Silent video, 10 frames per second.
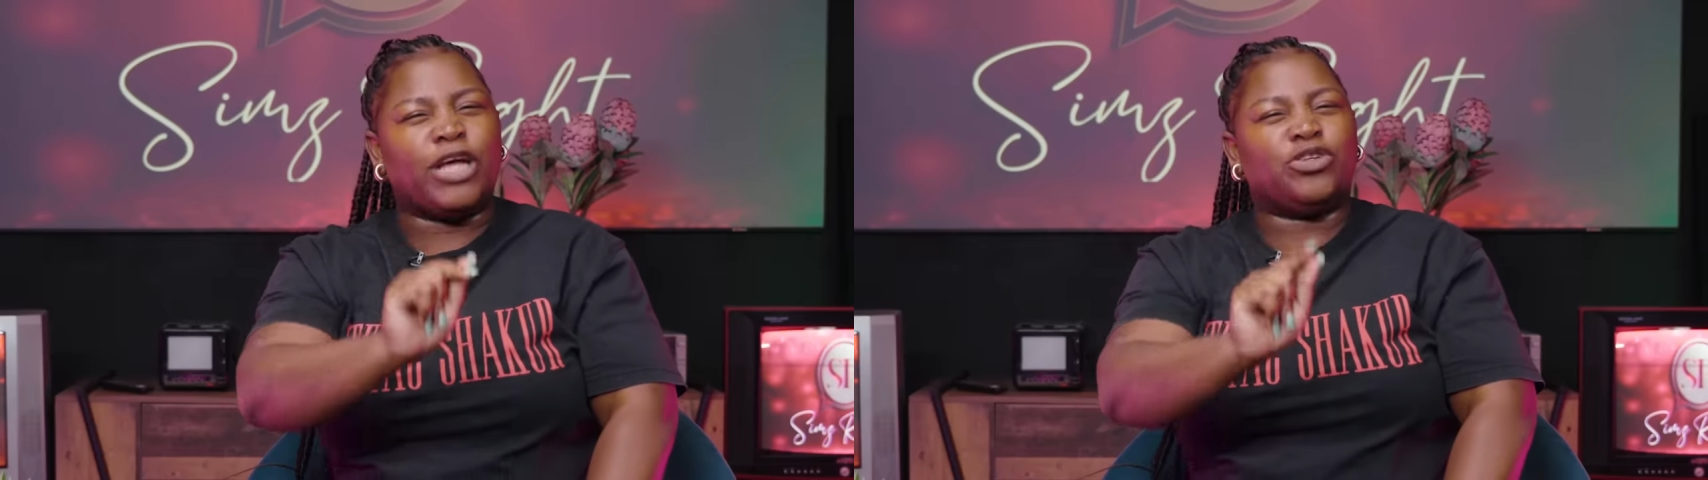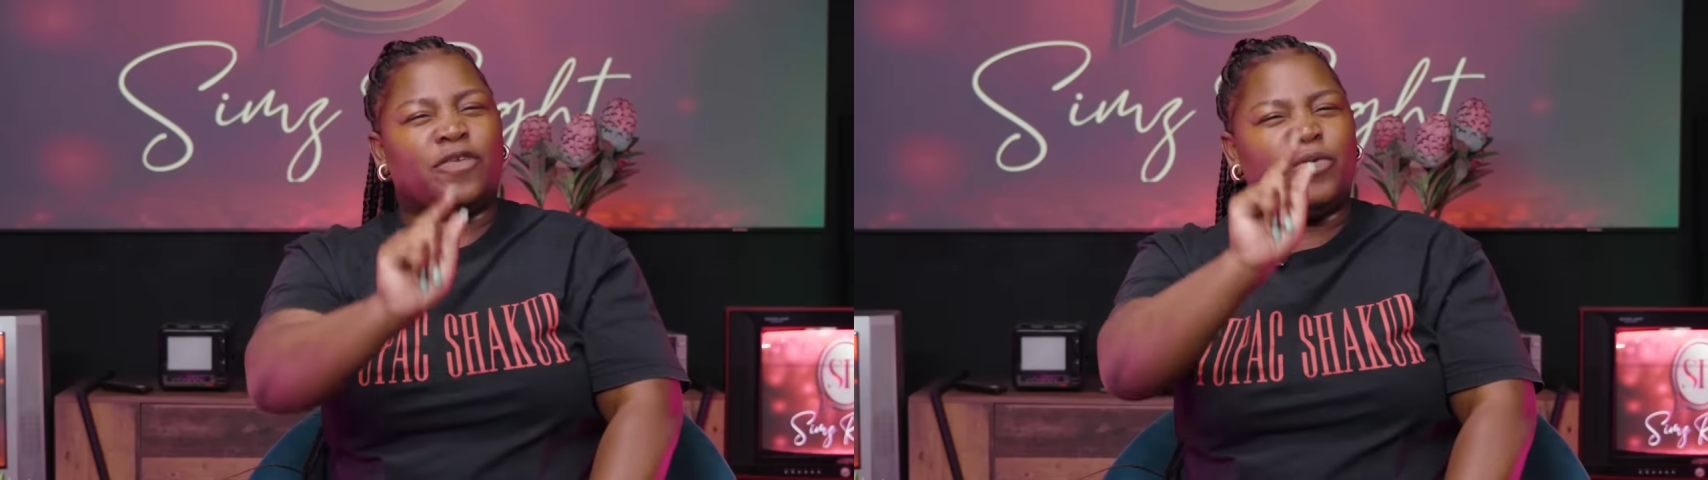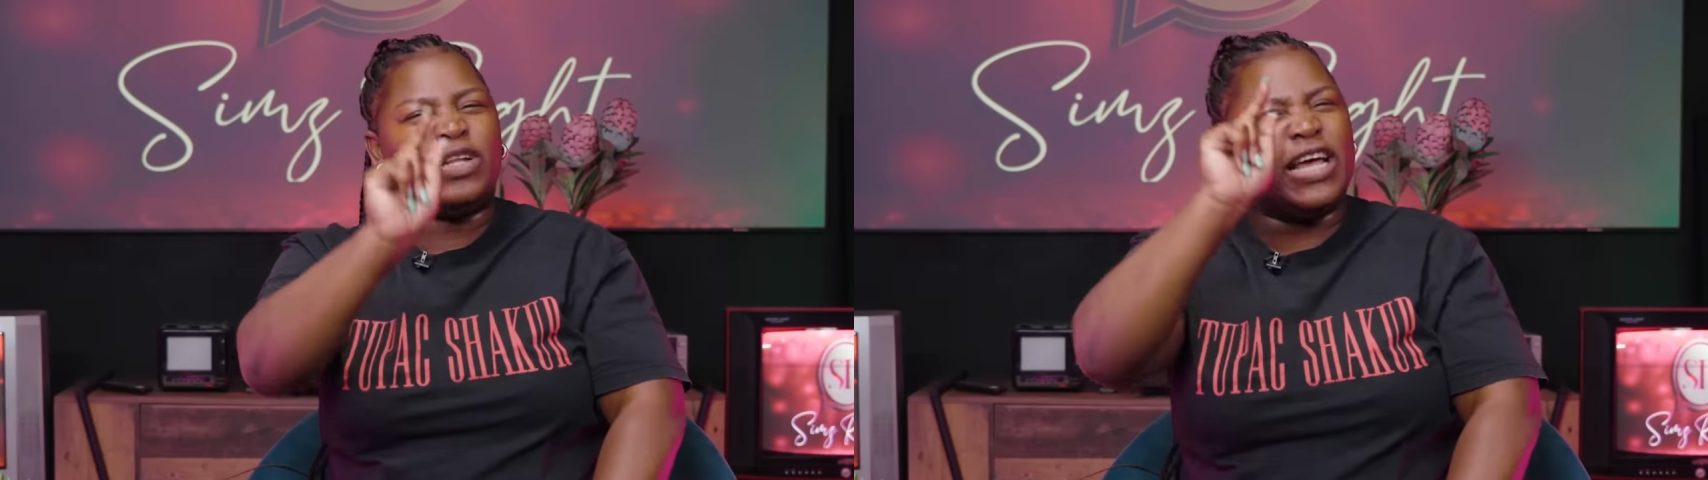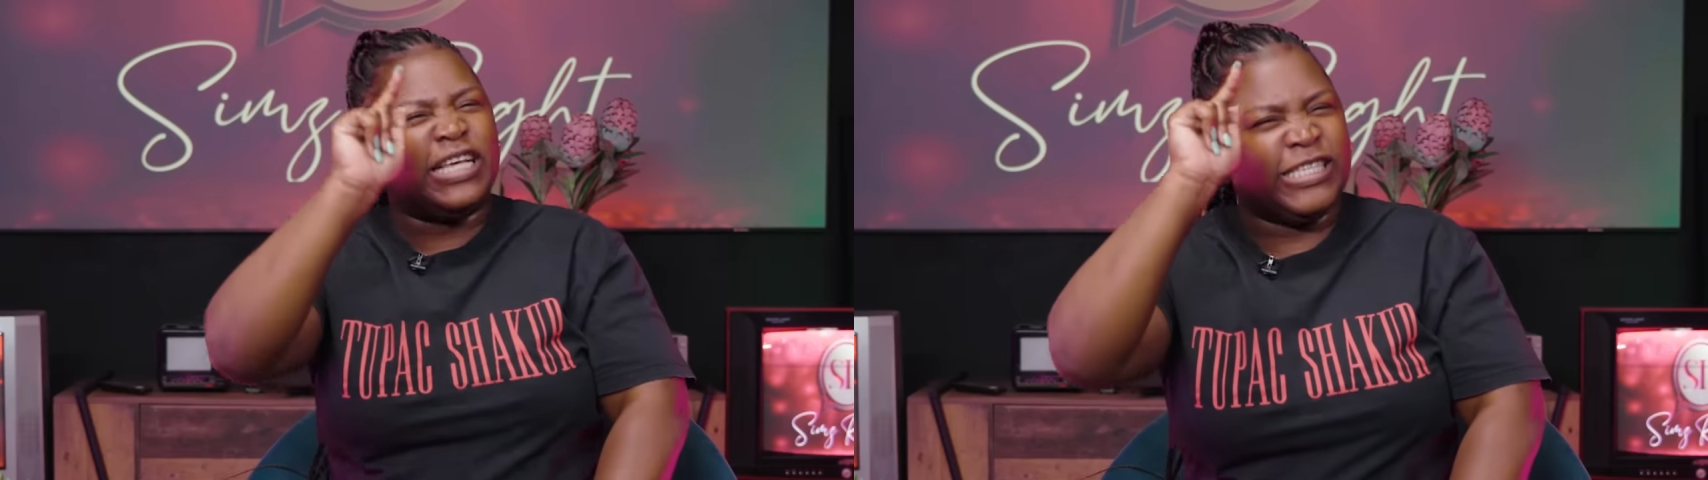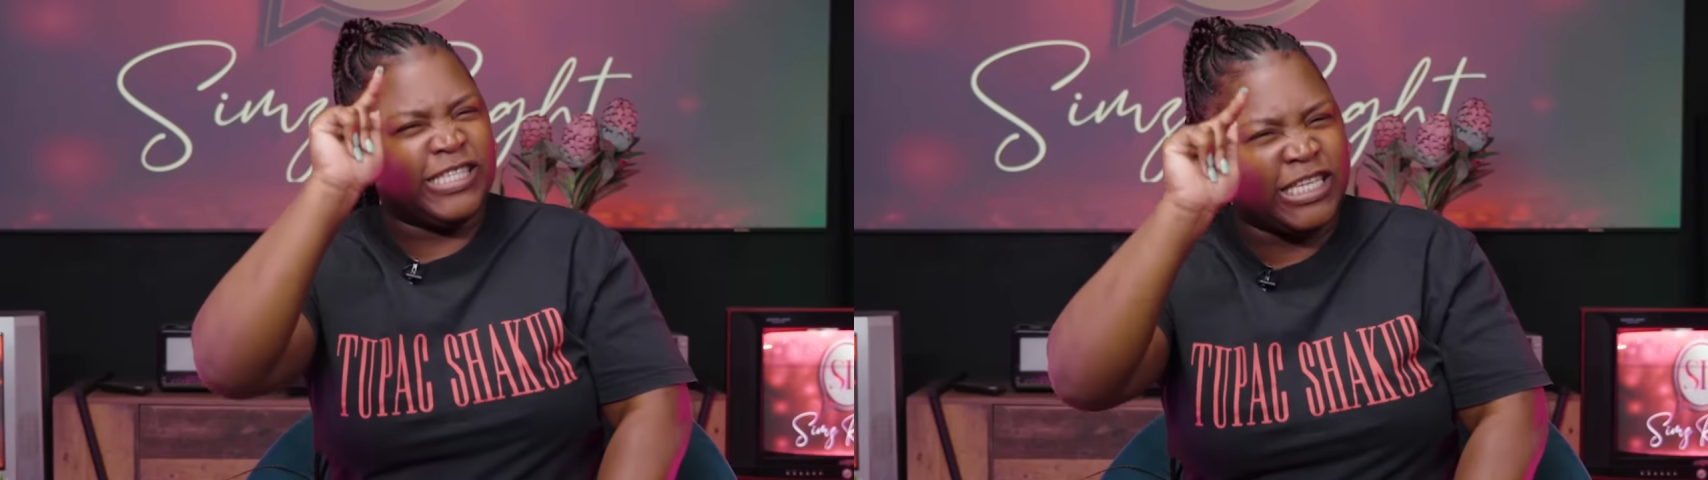I should have put
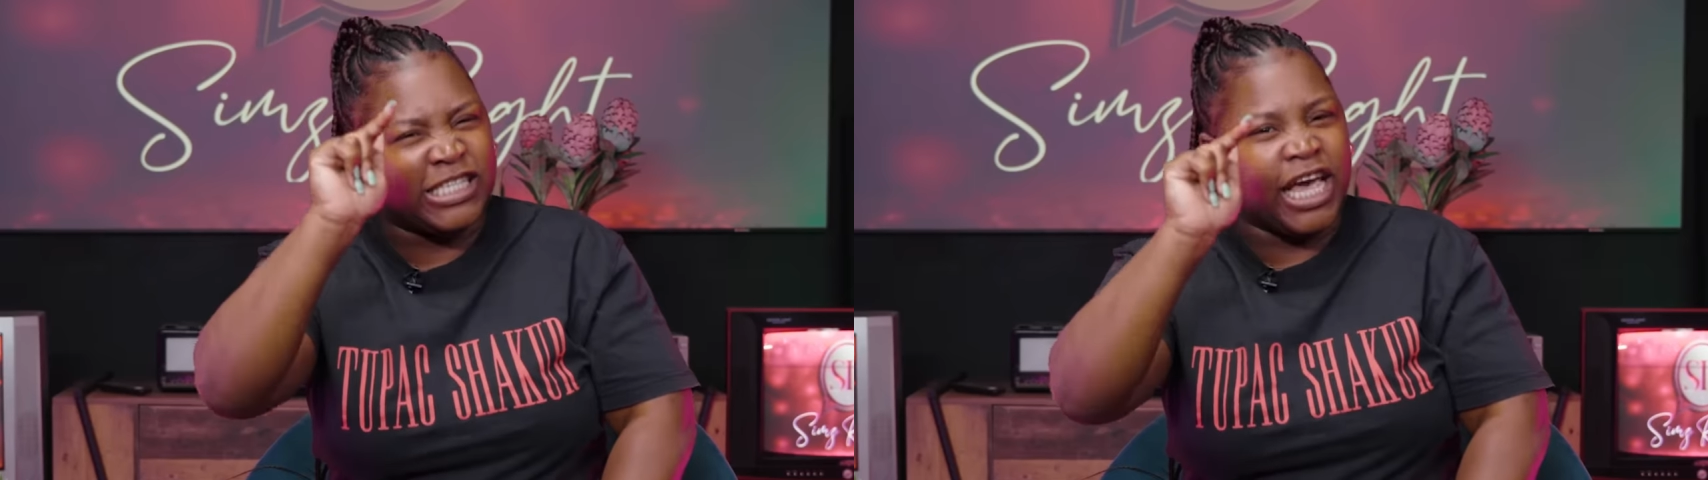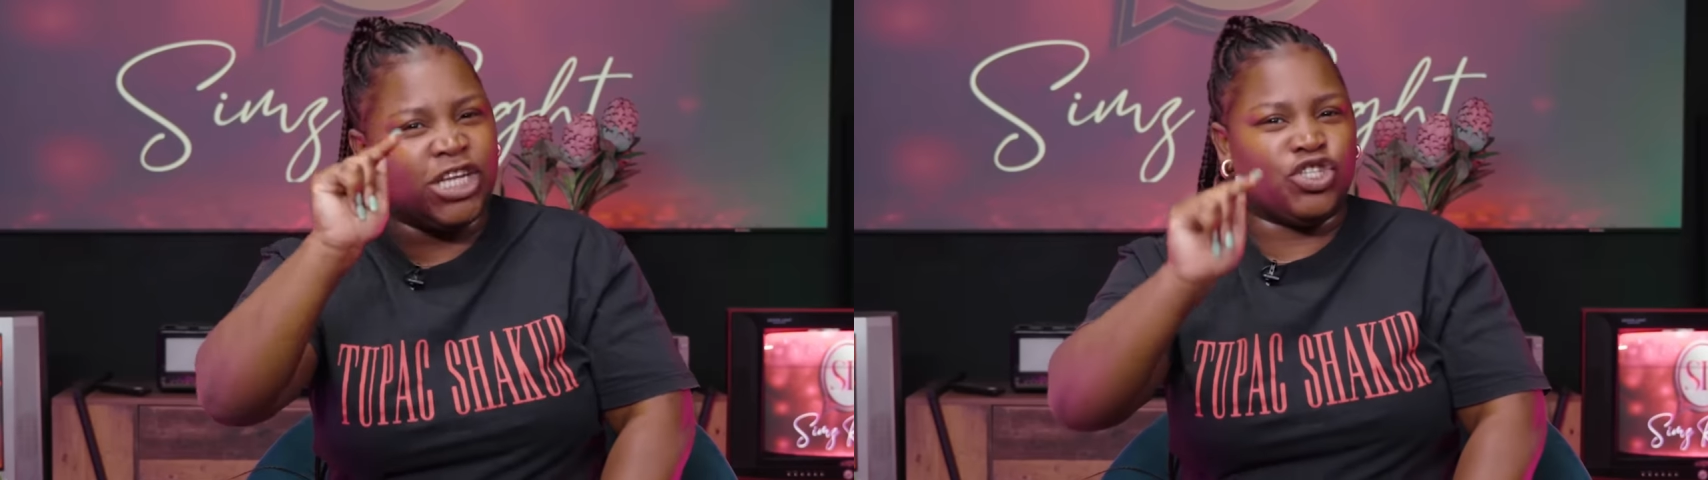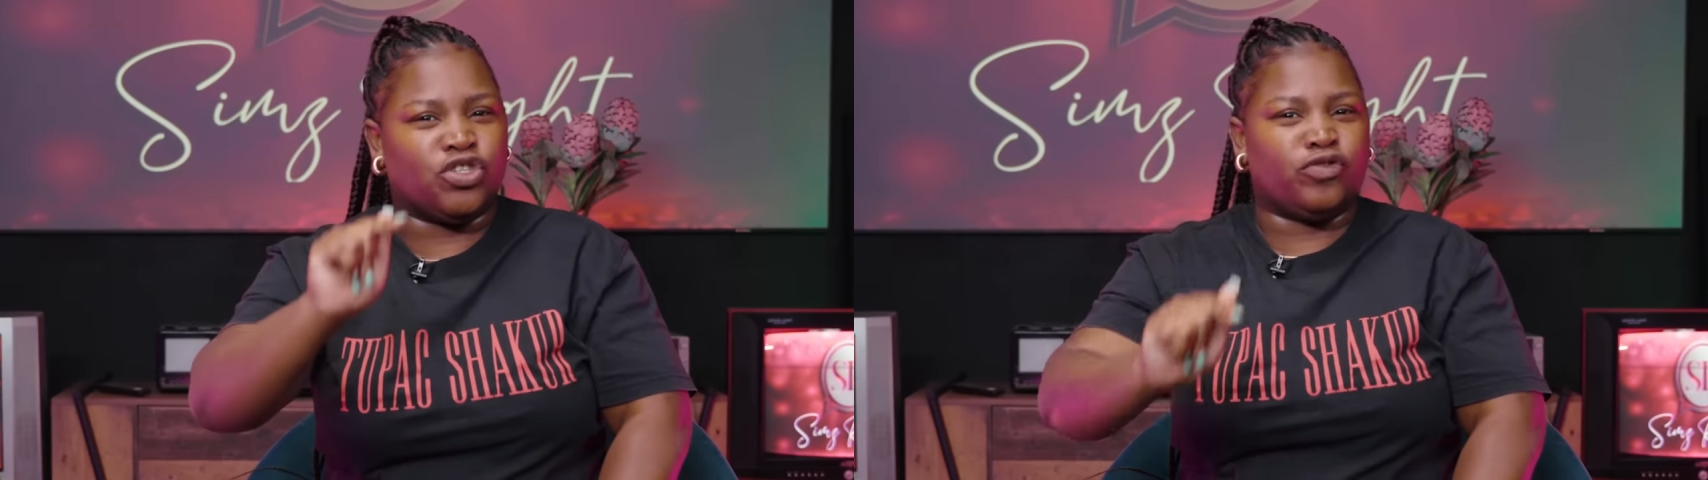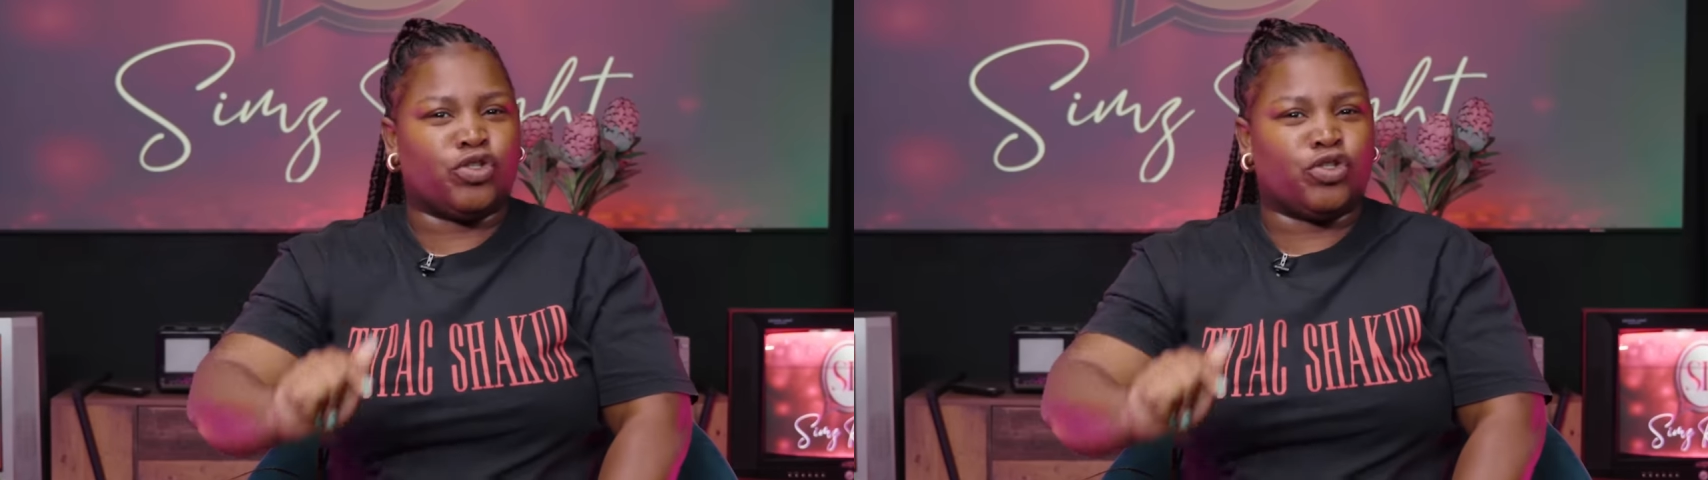six kgs of